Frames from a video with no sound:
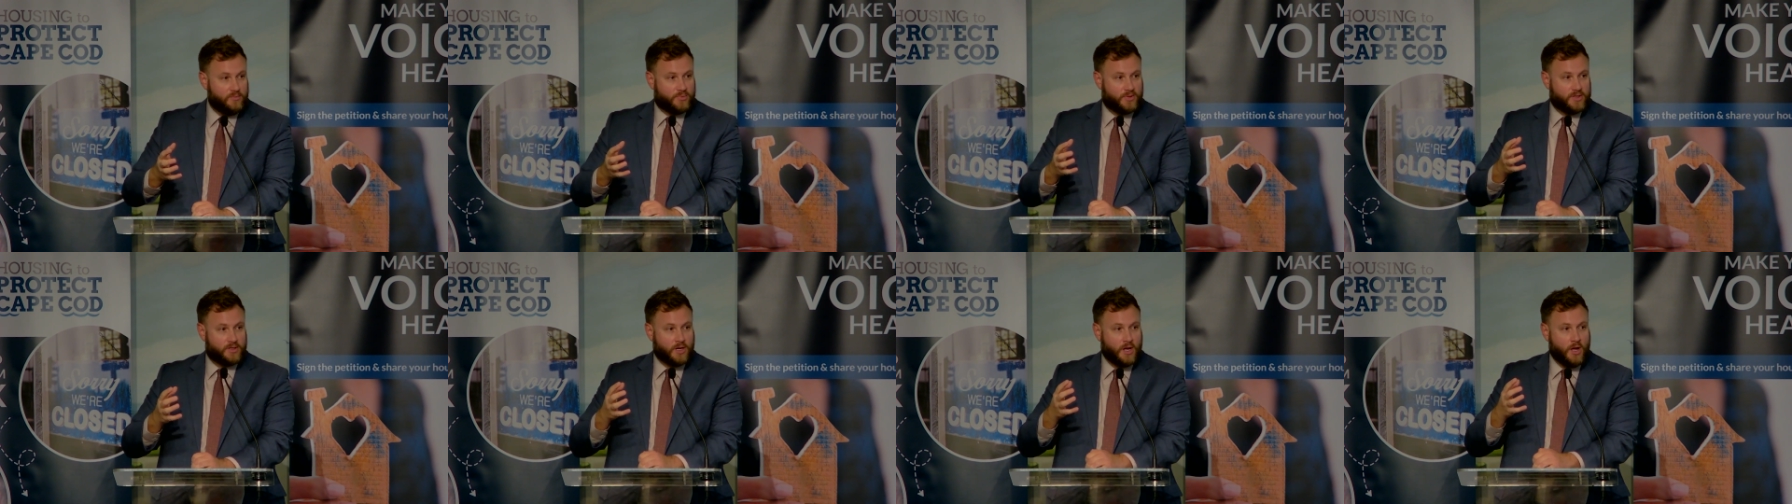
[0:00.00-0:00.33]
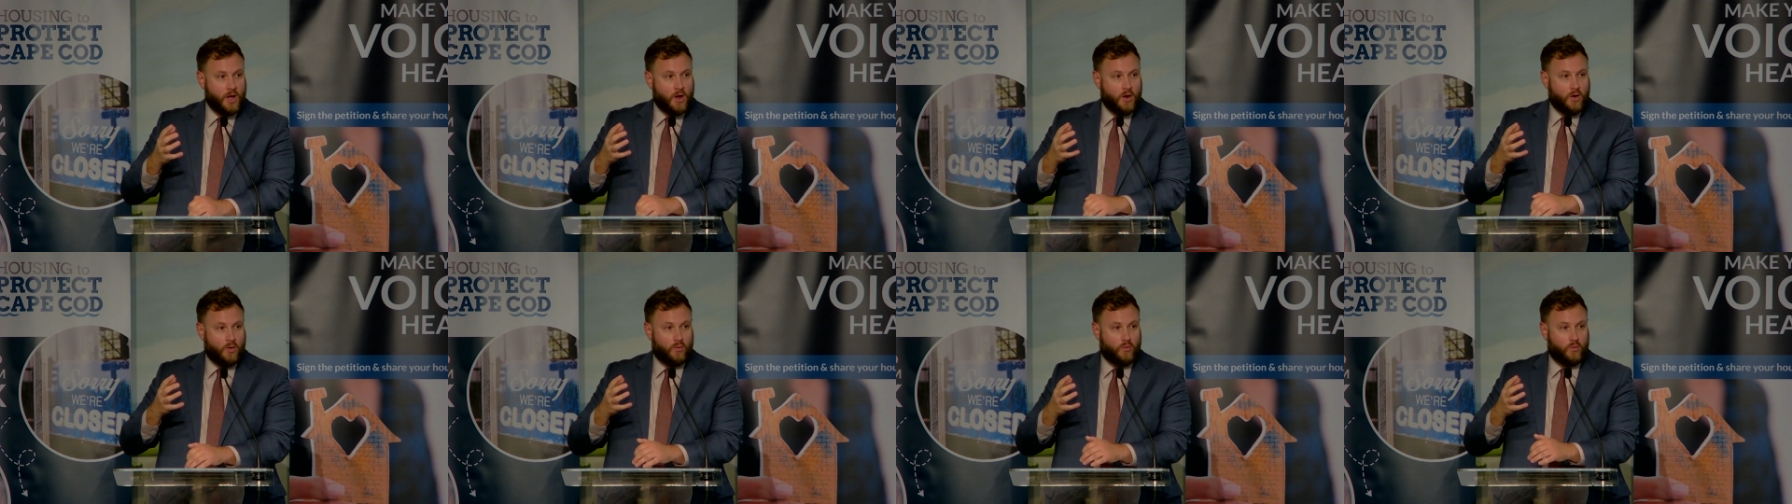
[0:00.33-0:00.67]
But
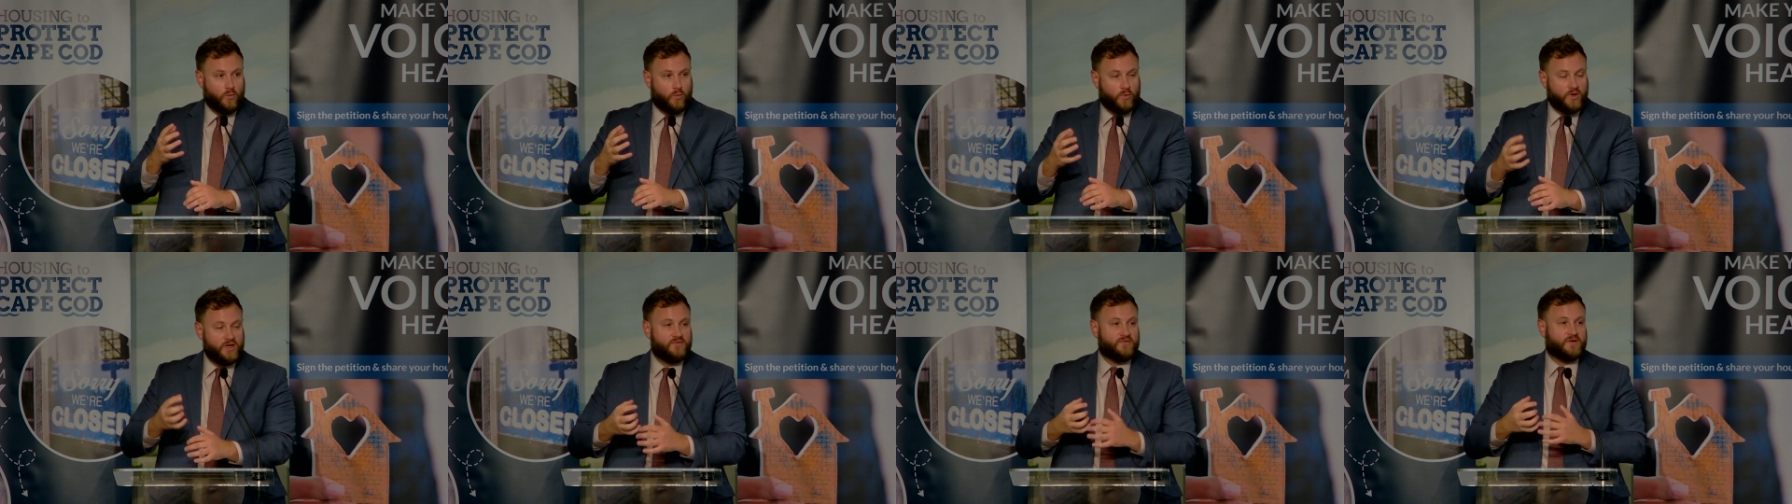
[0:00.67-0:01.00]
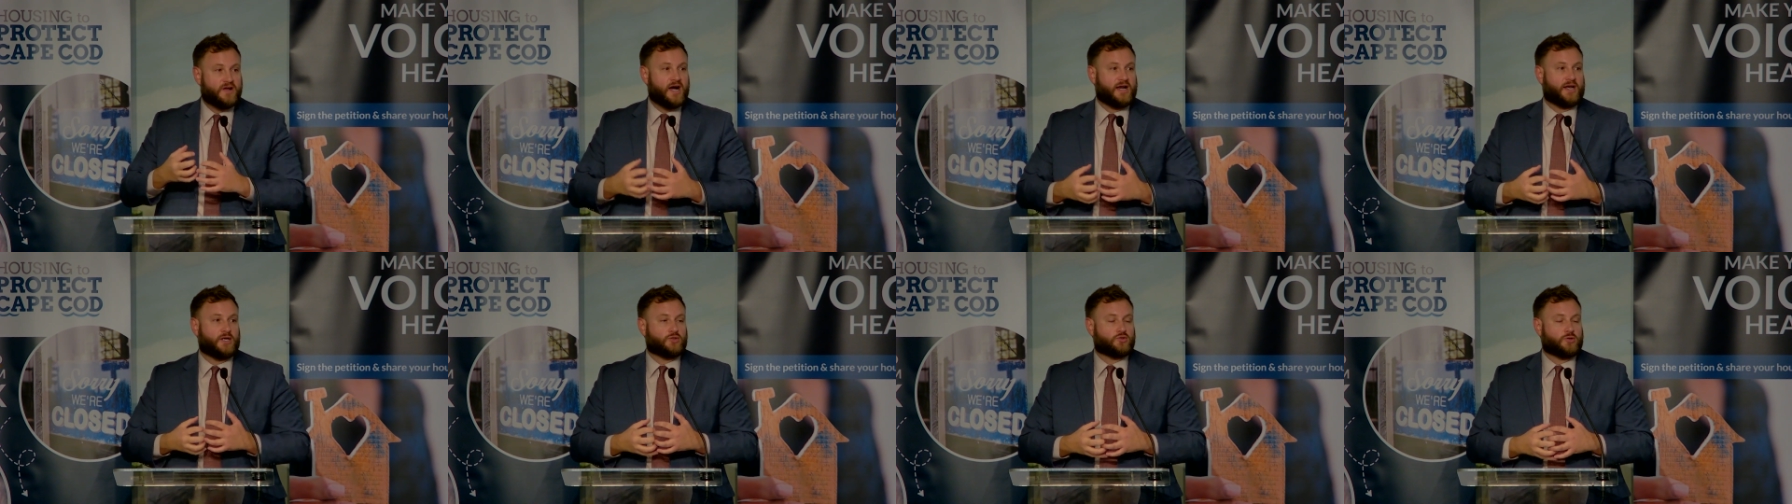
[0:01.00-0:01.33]
we've
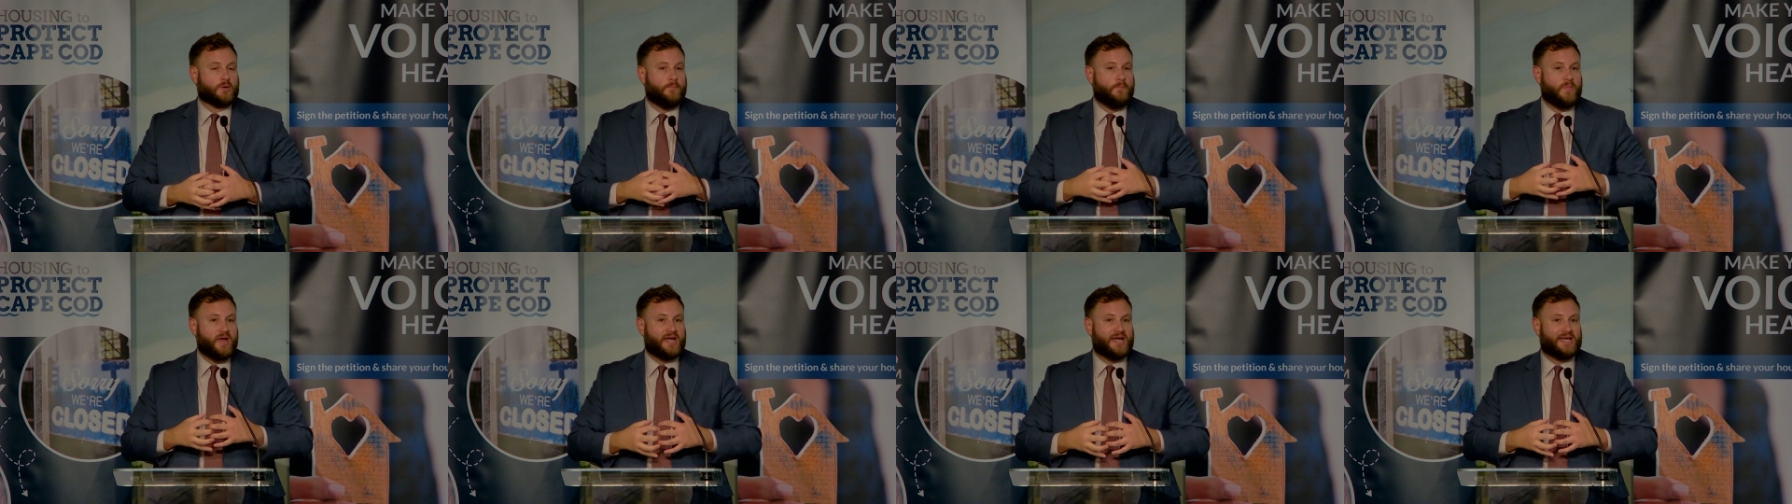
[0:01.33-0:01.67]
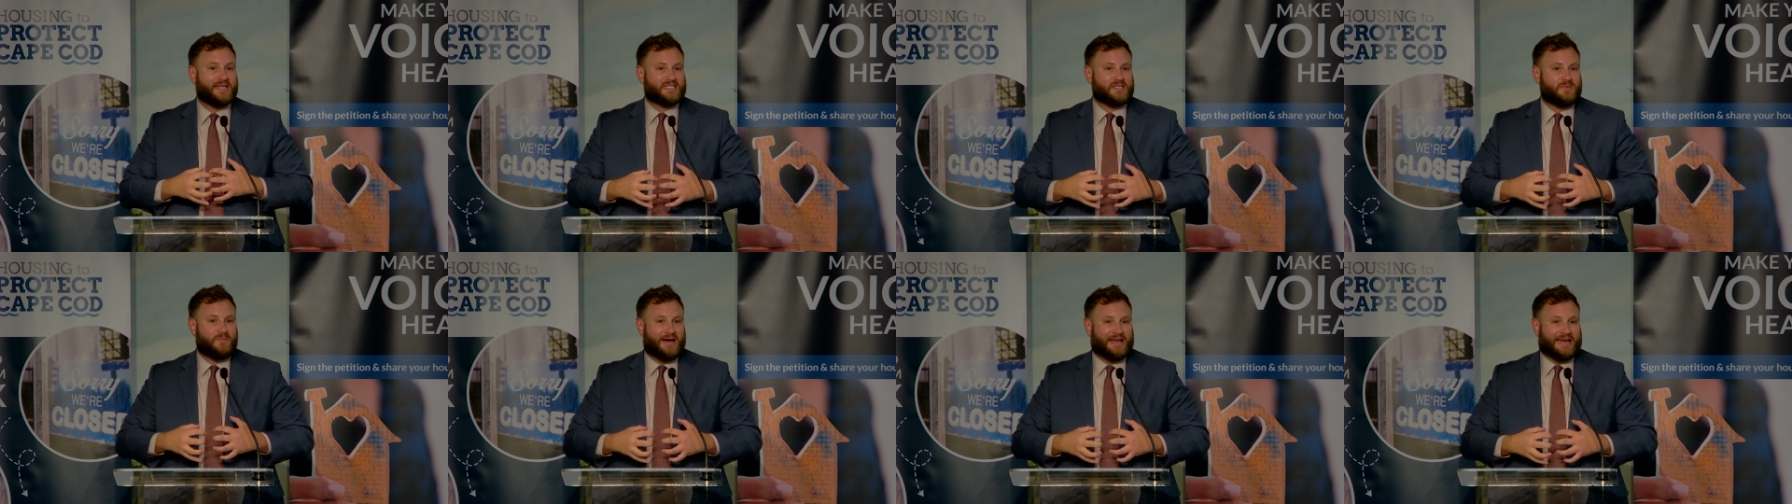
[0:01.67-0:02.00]
got a
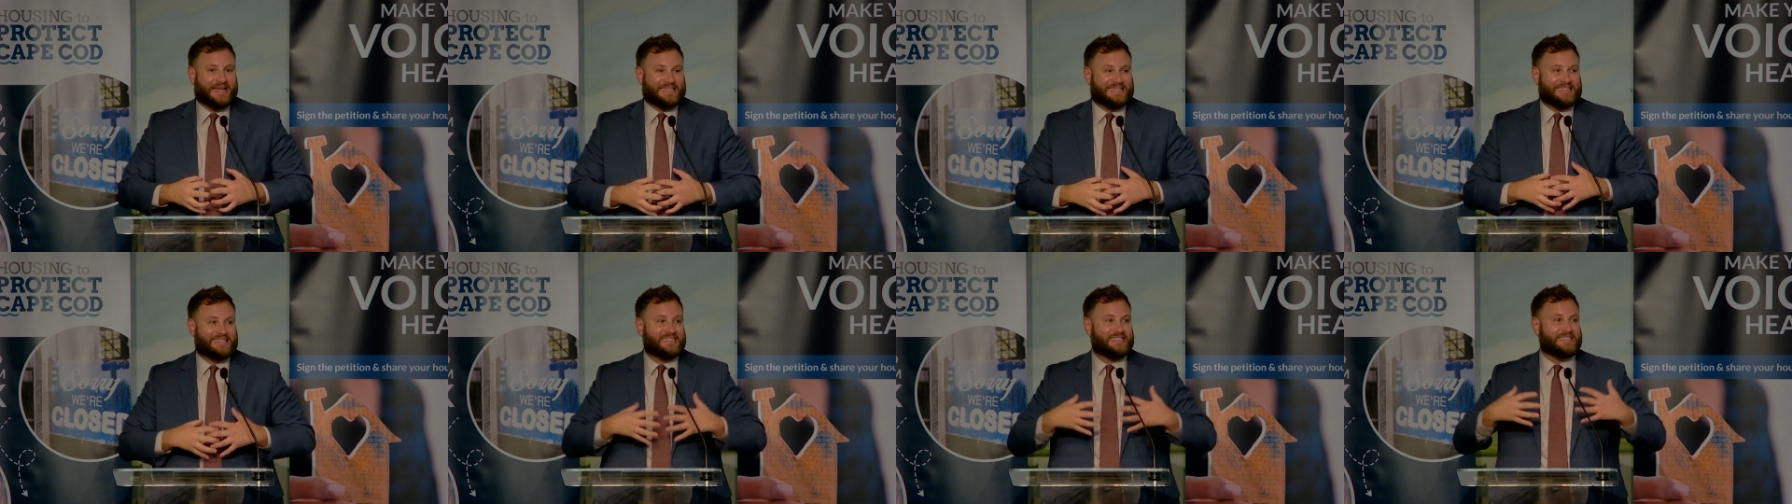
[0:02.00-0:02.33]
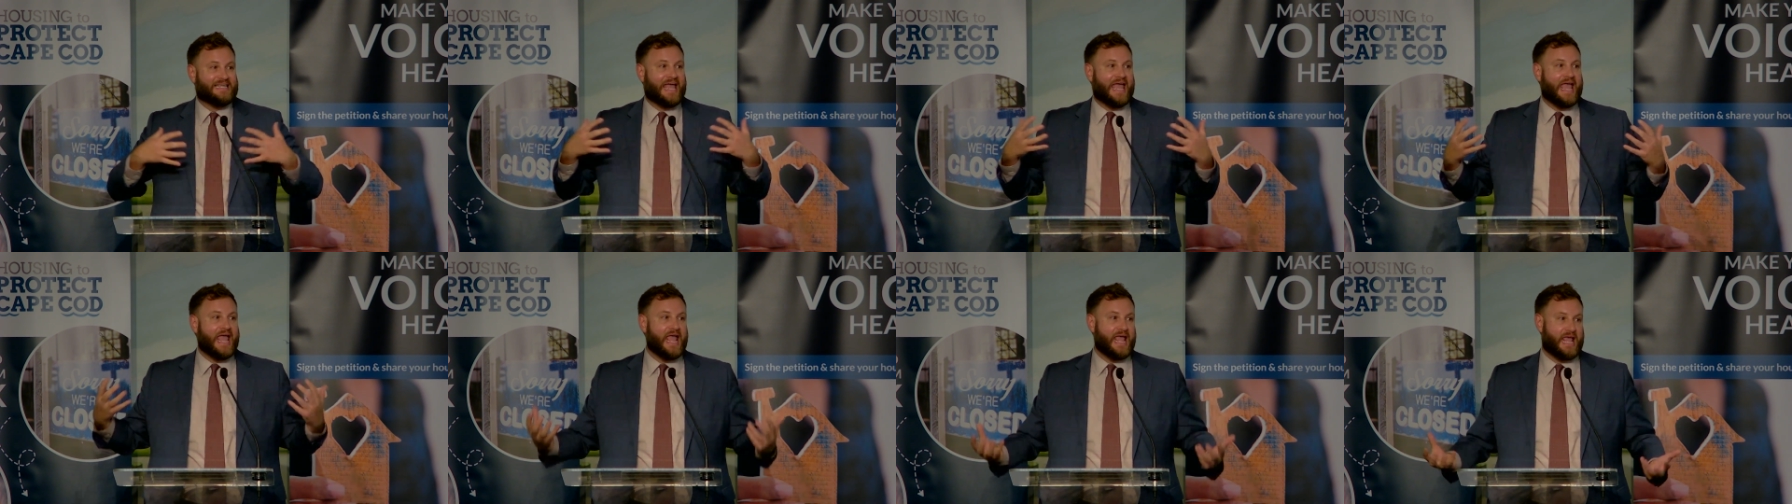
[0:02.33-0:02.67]
tremendous amount of
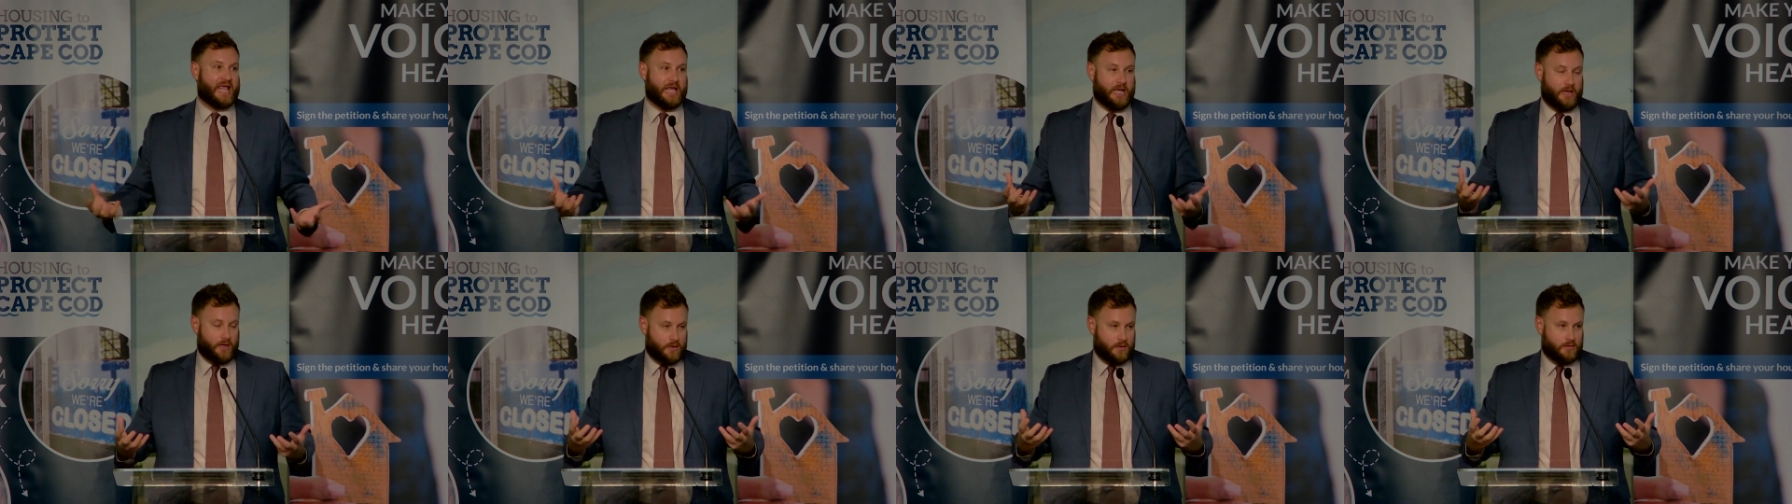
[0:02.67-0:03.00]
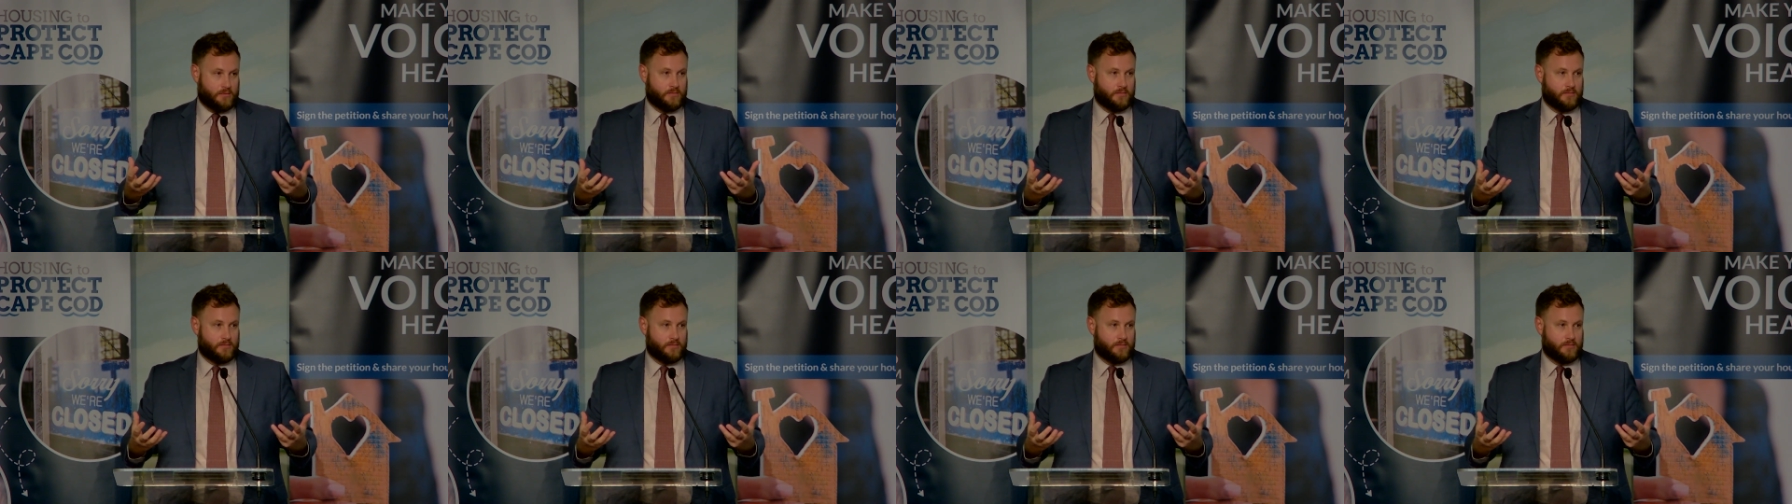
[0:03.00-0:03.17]
say